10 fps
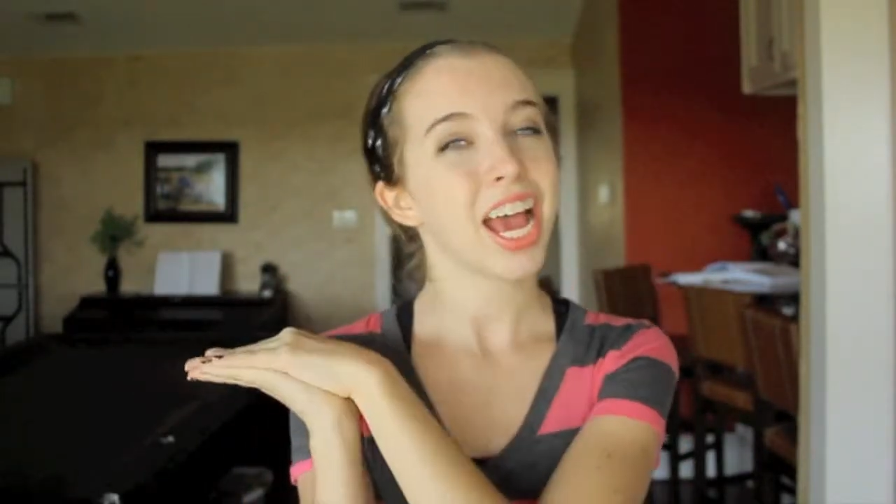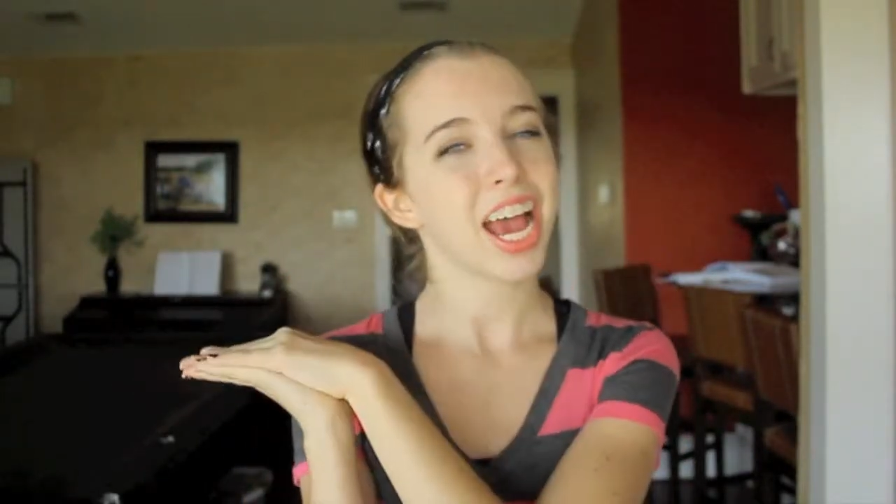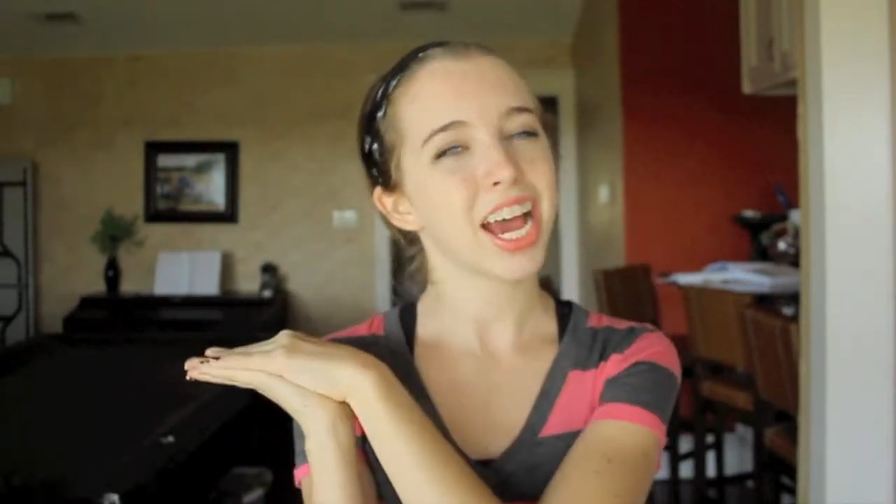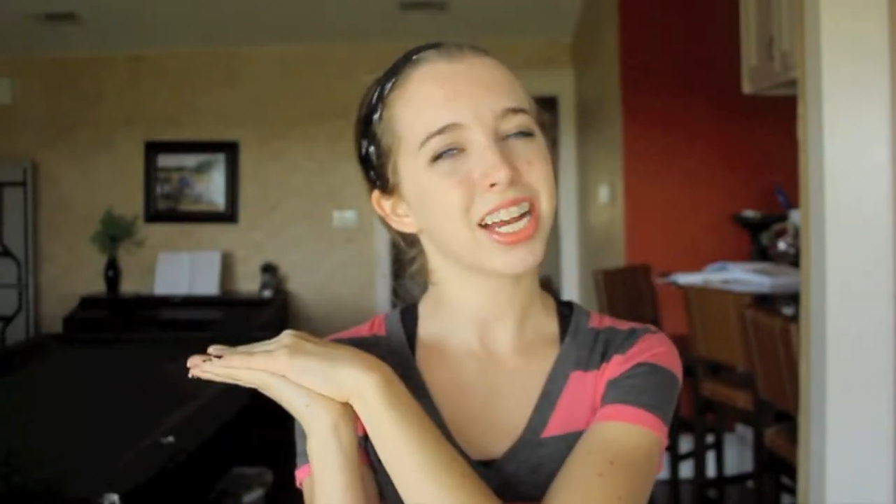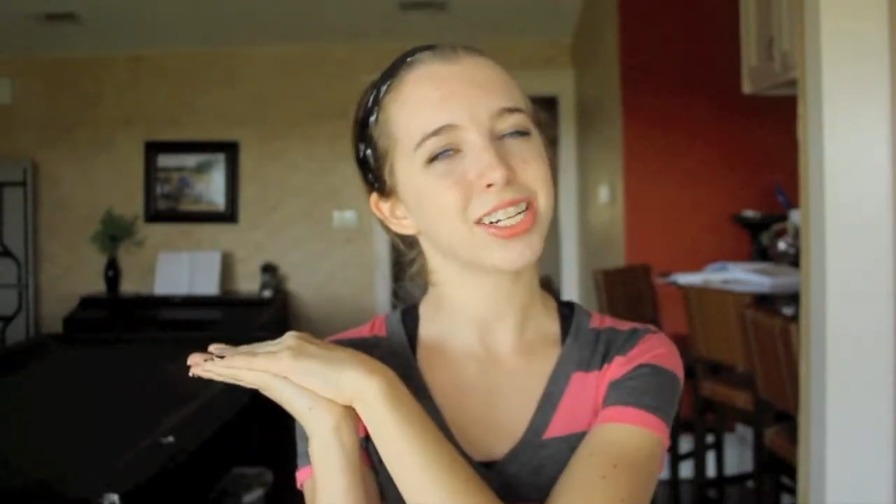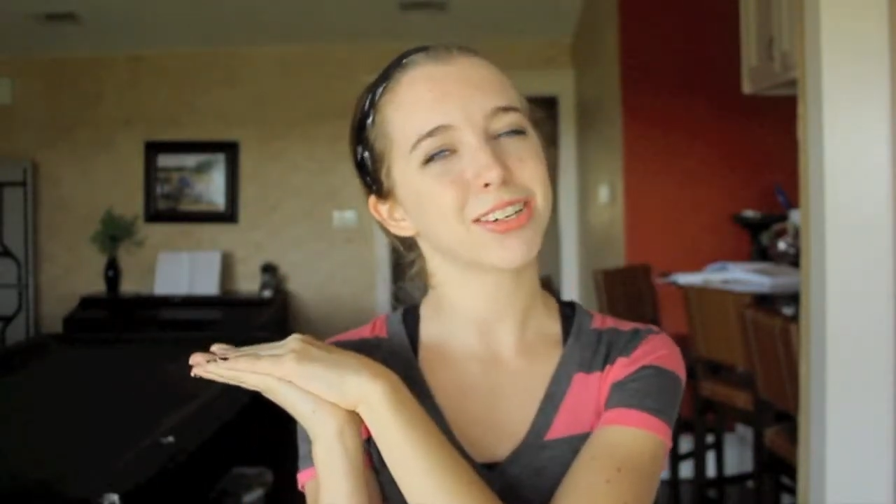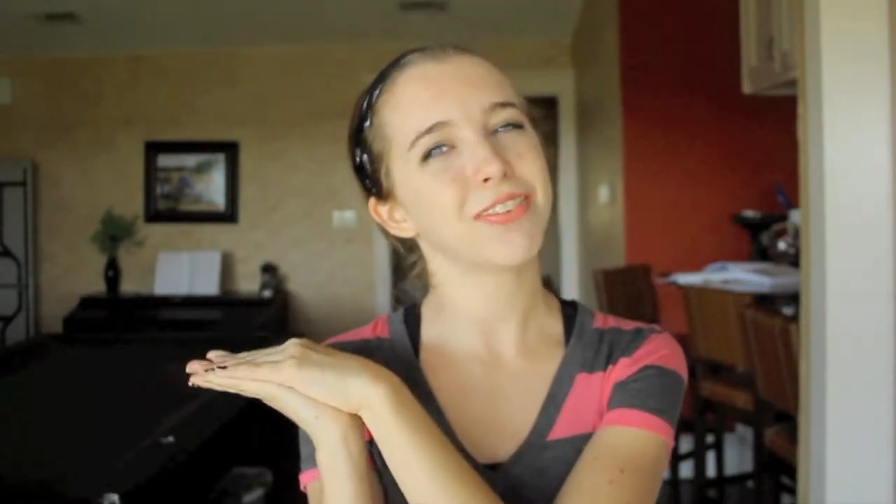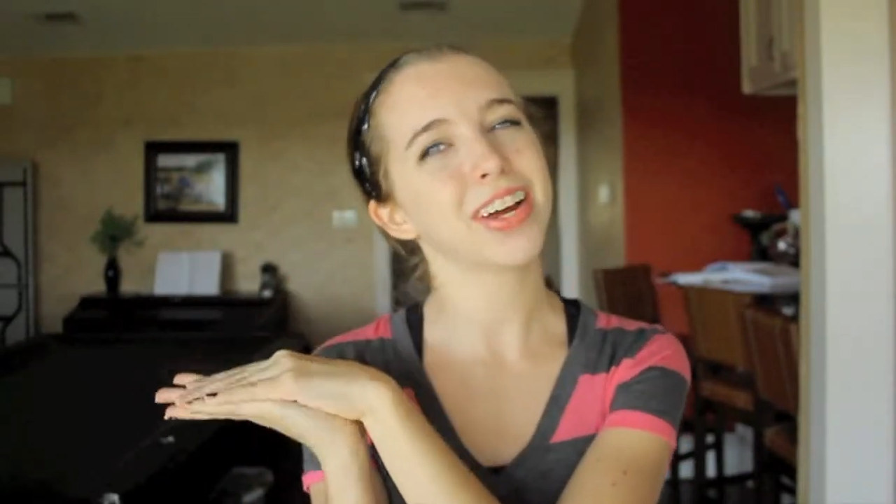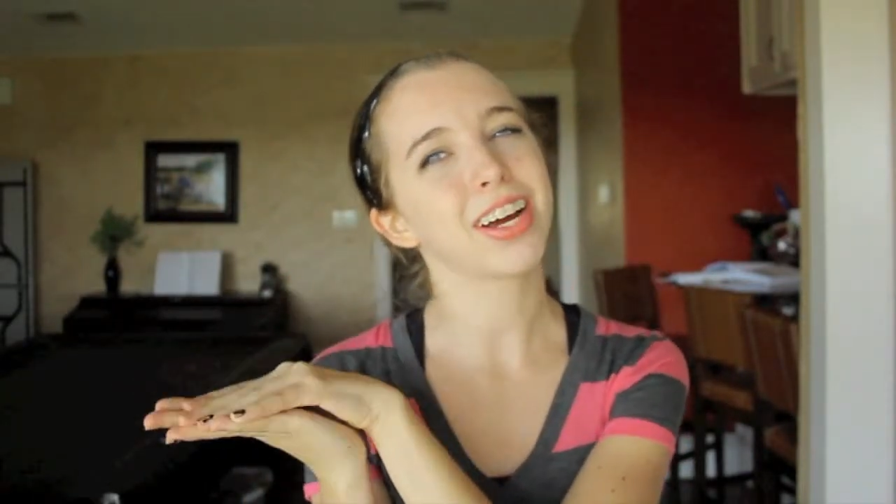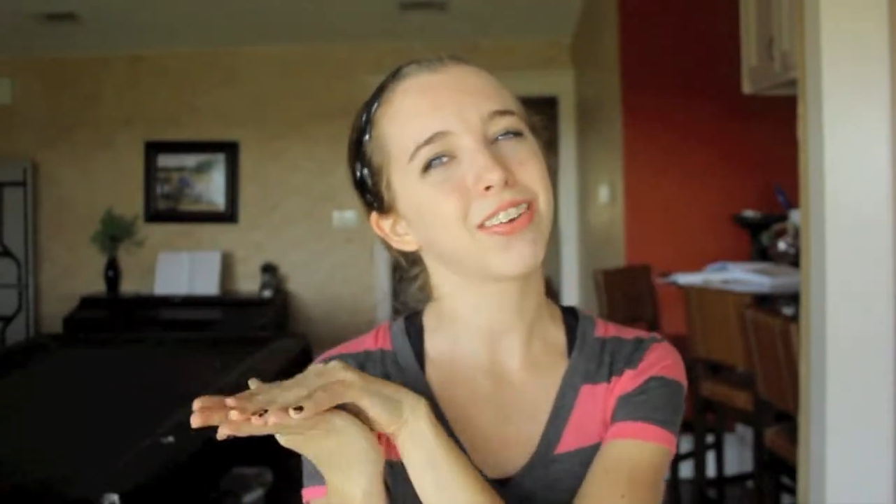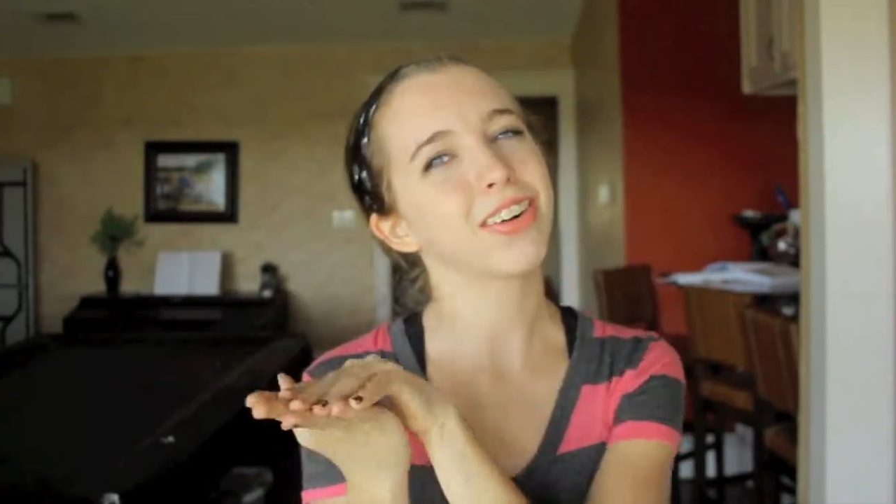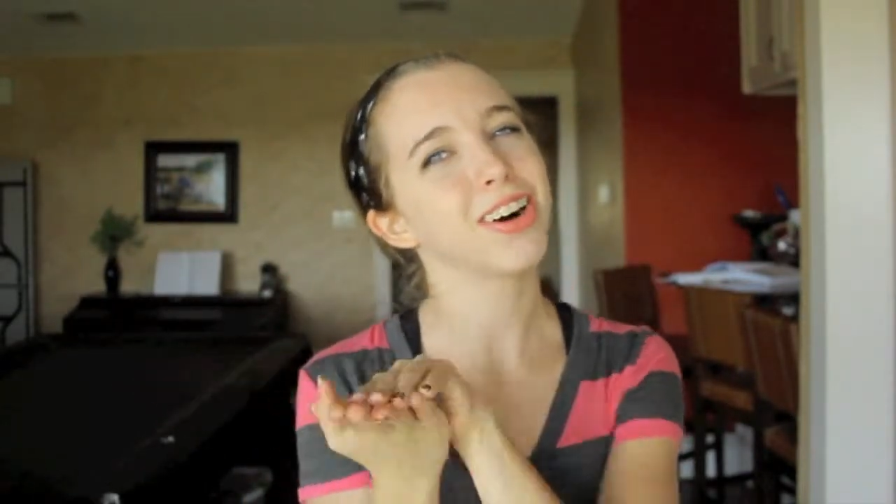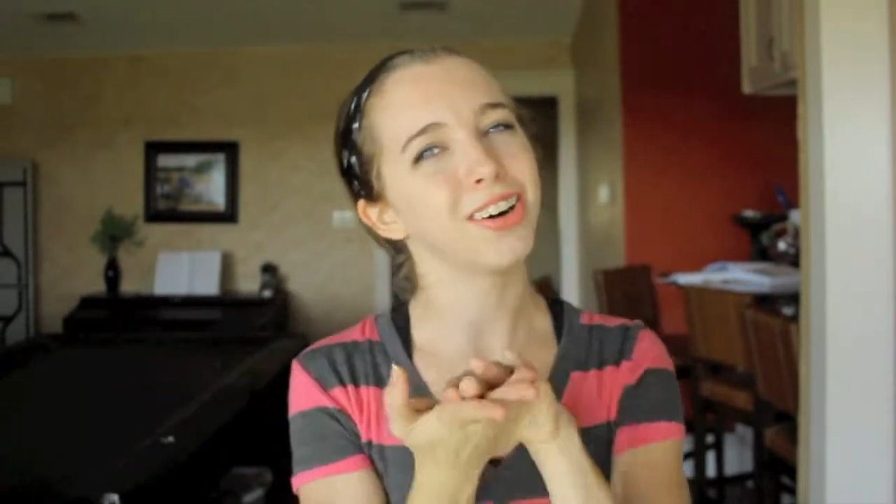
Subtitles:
And your week will